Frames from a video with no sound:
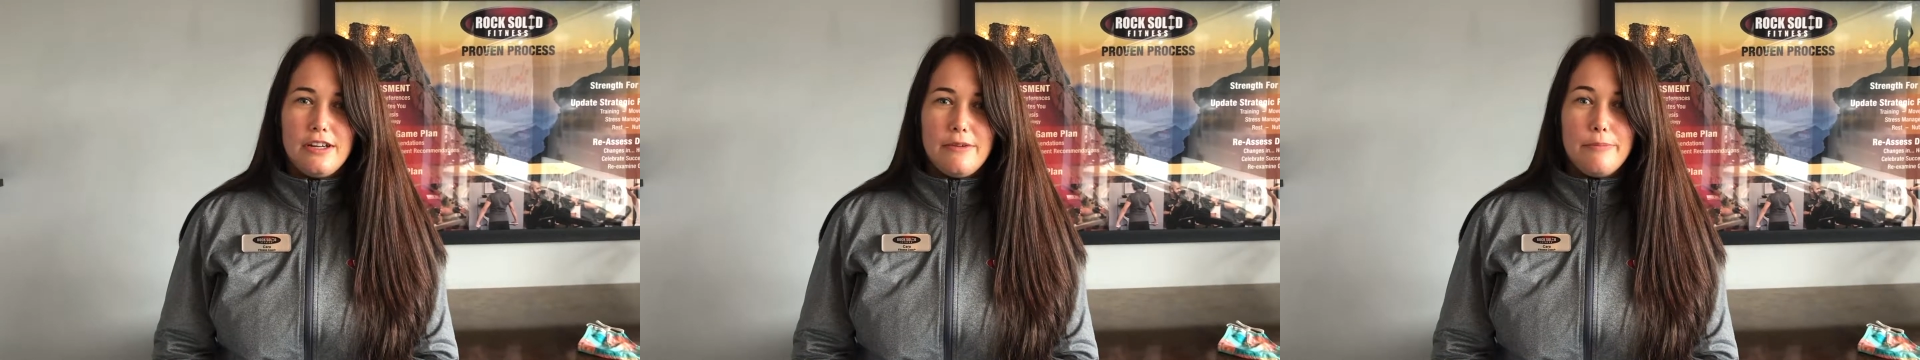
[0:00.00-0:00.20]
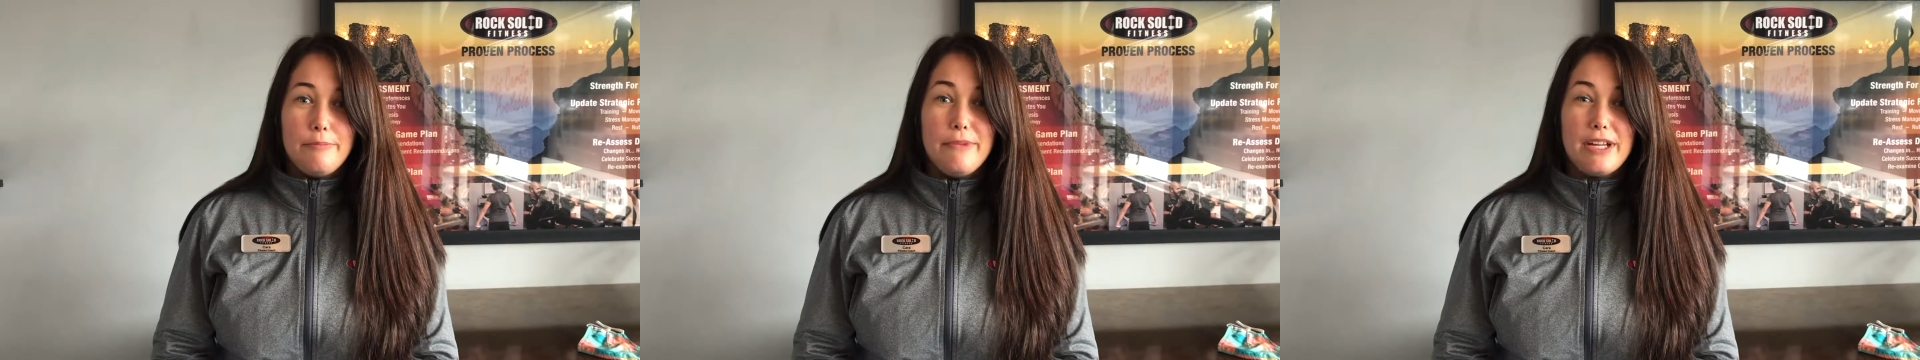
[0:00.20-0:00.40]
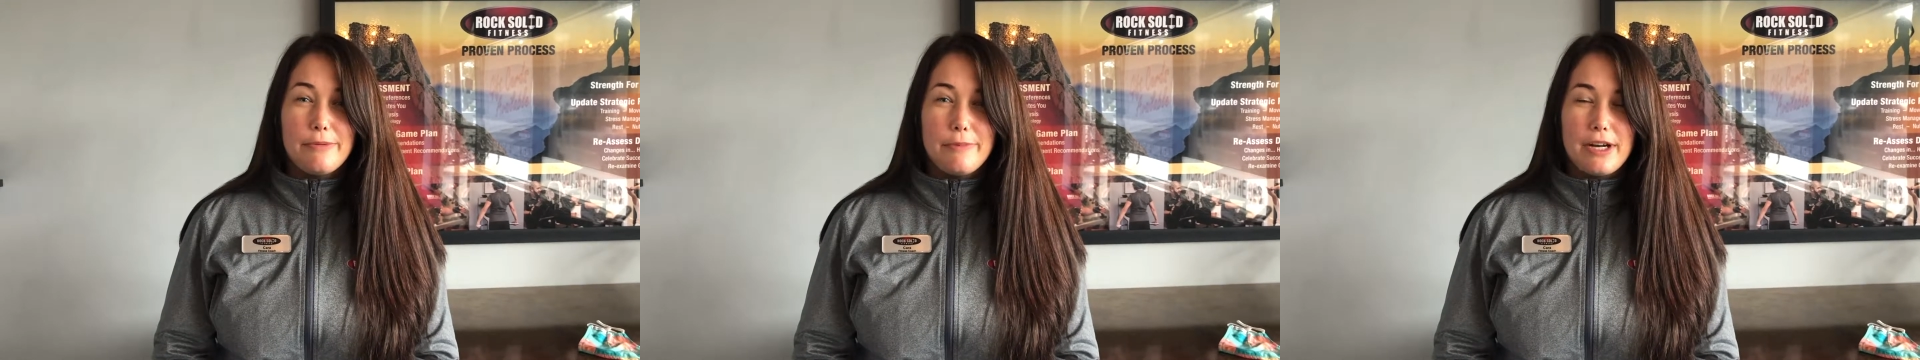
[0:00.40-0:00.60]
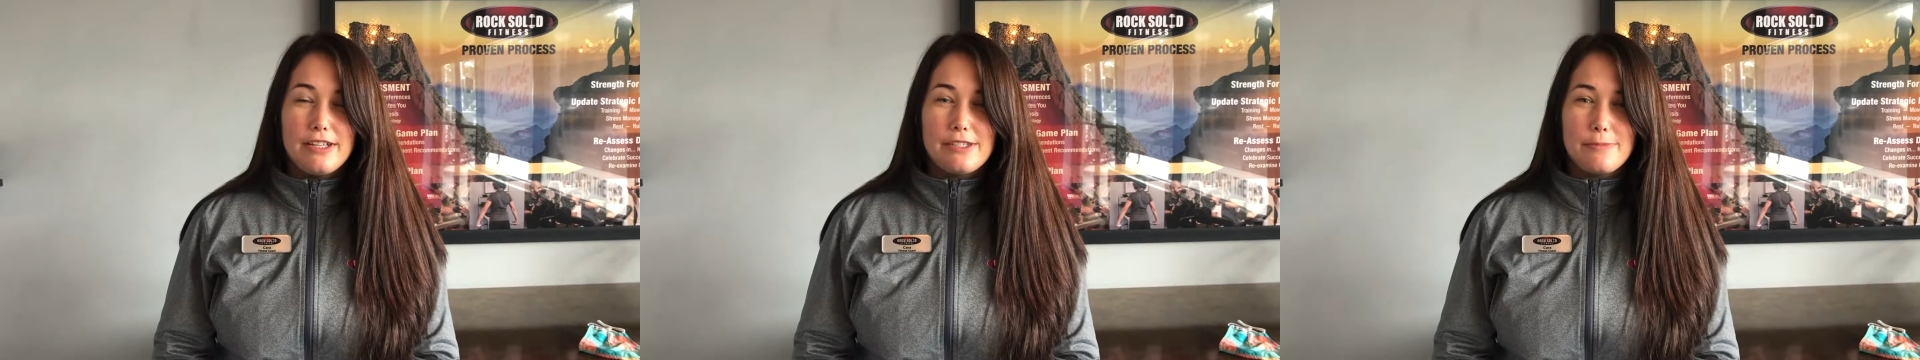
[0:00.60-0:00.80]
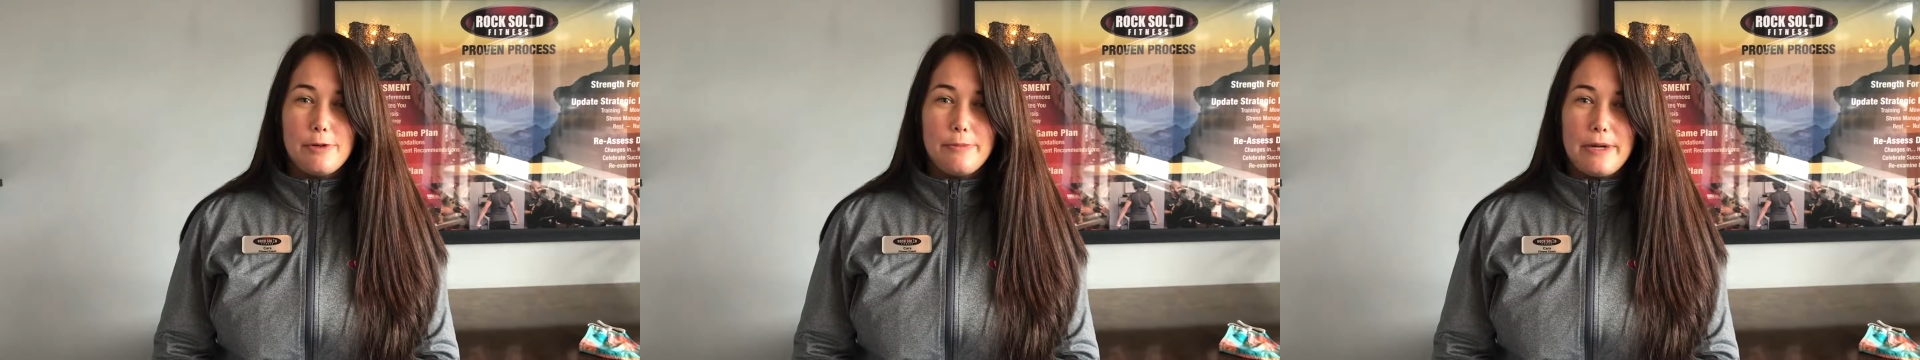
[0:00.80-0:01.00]

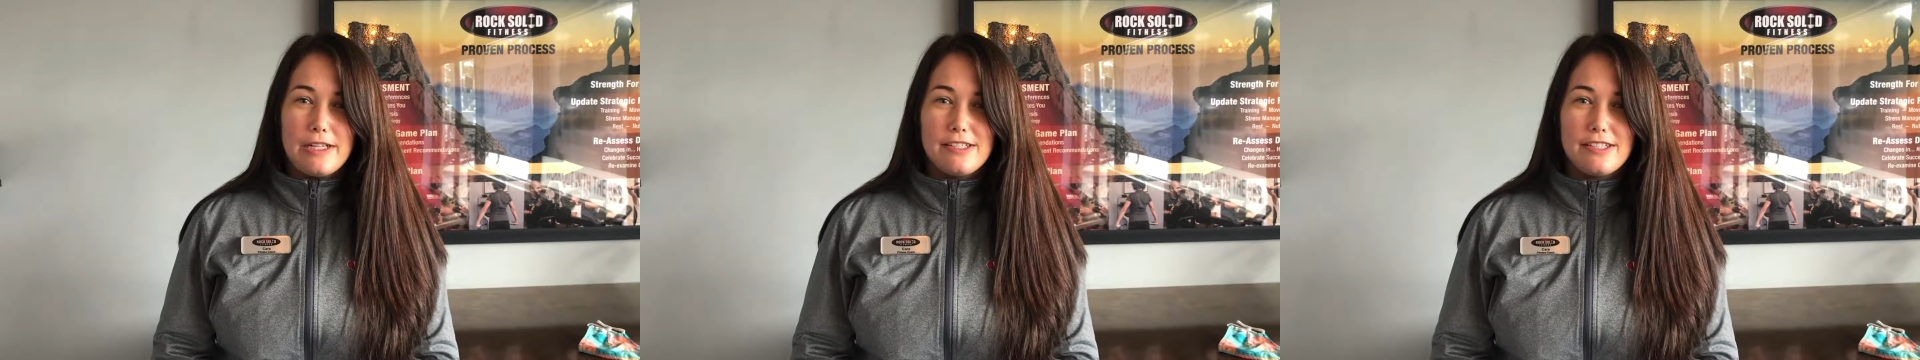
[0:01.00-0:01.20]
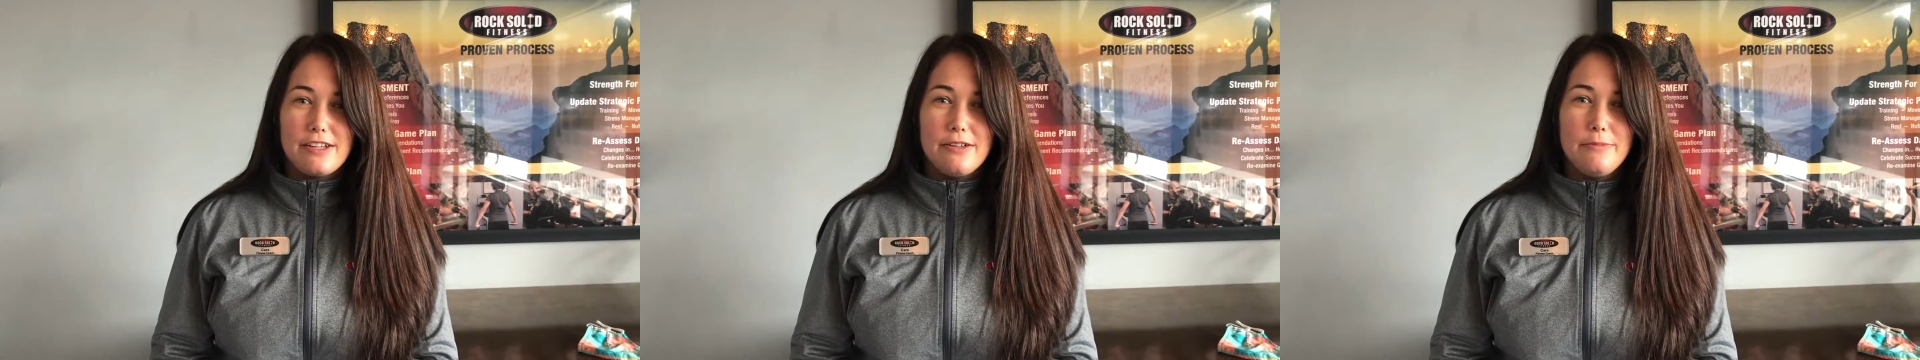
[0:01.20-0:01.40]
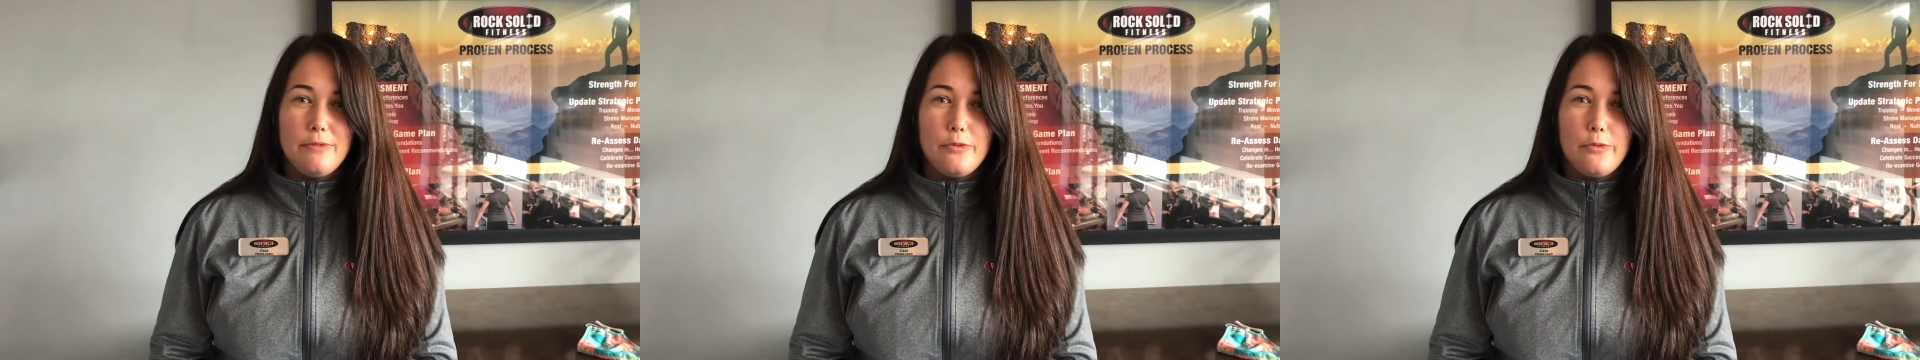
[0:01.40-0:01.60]
minimize momentum,